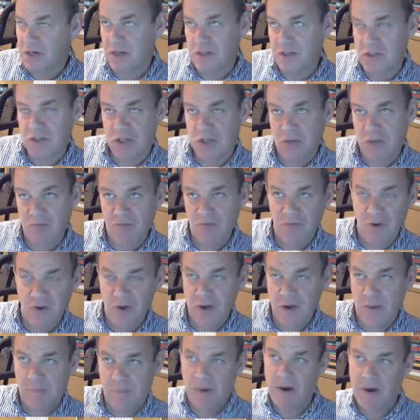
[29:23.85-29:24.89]

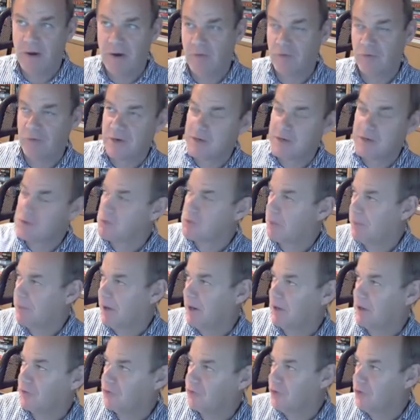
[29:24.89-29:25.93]
convert a part 3 into a
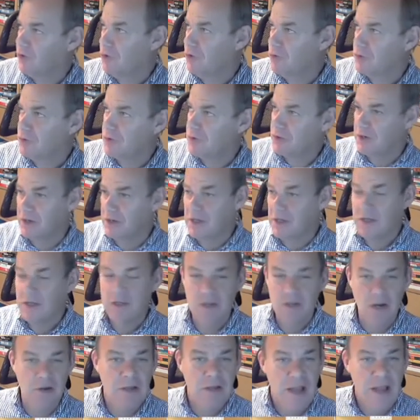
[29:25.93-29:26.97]
part 2? Can I,
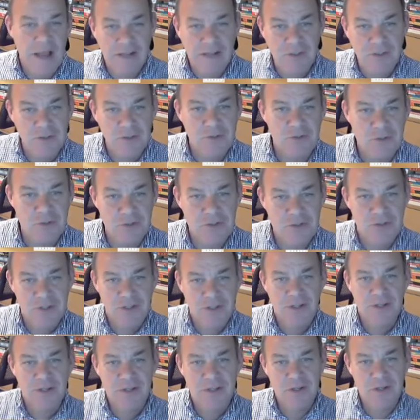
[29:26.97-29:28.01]
and you just,
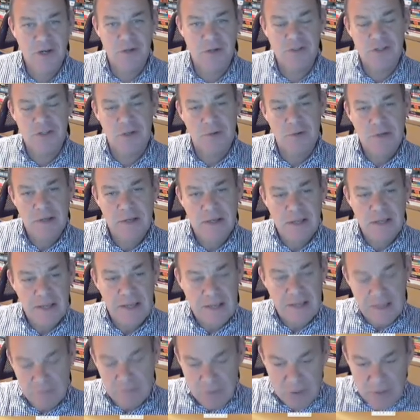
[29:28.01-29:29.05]
so it
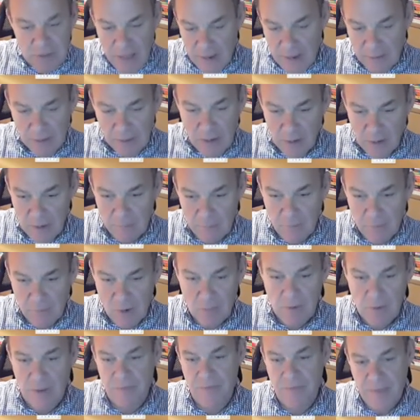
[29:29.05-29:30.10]
gives you that kind of
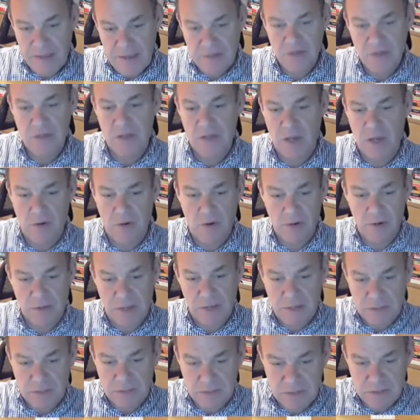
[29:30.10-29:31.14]
moment, and then you go,
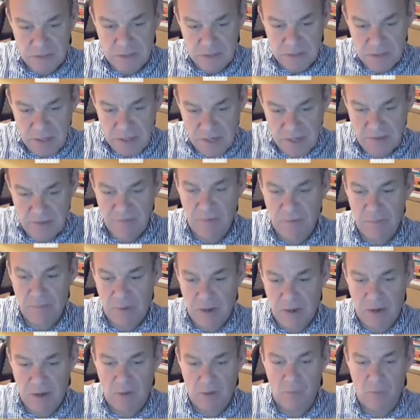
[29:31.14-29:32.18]
okay, to deliver
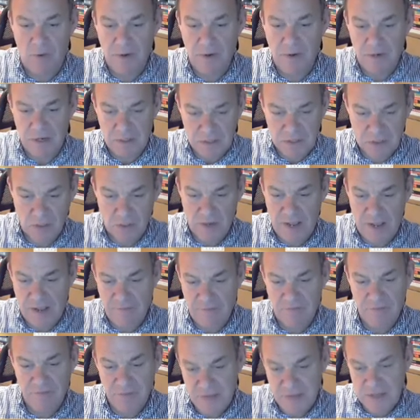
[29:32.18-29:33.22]
part 1, it's got to
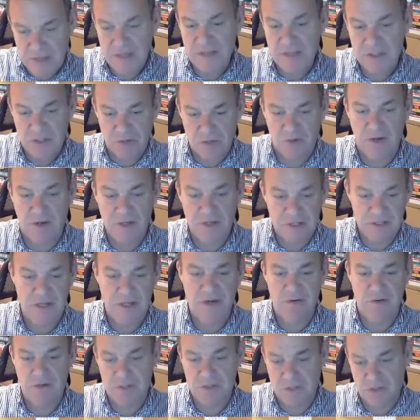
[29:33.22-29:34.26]
have these
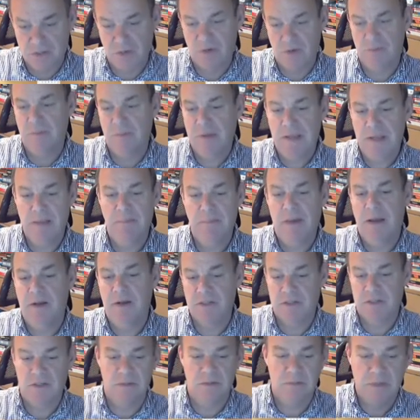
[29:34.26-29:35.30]
criteria. It's got to be it's
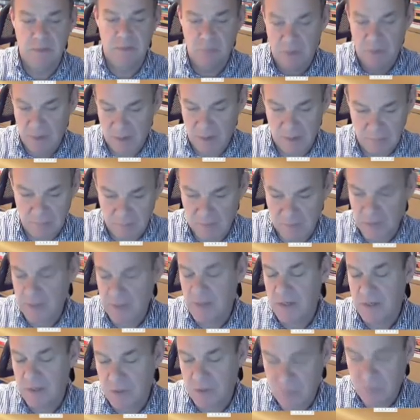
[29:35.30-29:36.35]
going to be when I'm
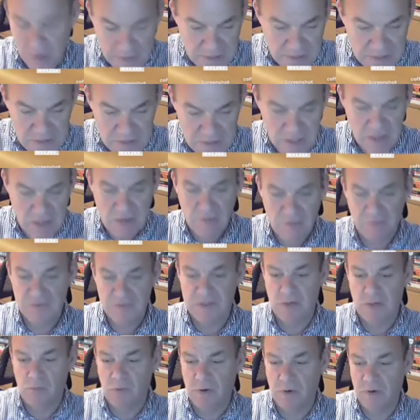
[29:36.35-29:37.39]
creative.
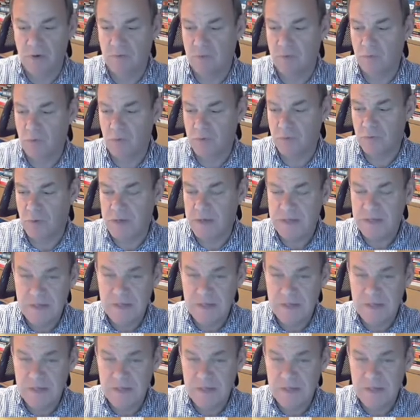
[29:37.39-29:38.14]
So what do I need?